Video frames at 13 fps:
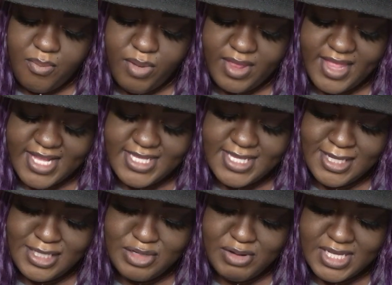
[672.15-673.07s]
But that's
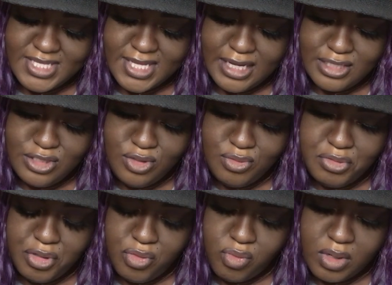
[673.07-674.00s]
interesting because you
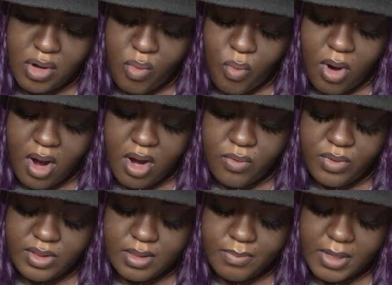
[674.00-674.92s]
do want to work
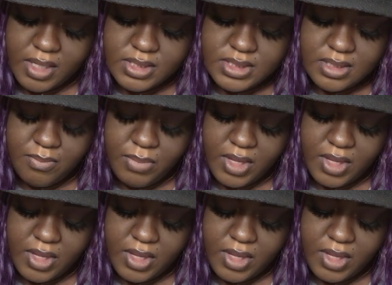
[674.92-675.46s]
with the person,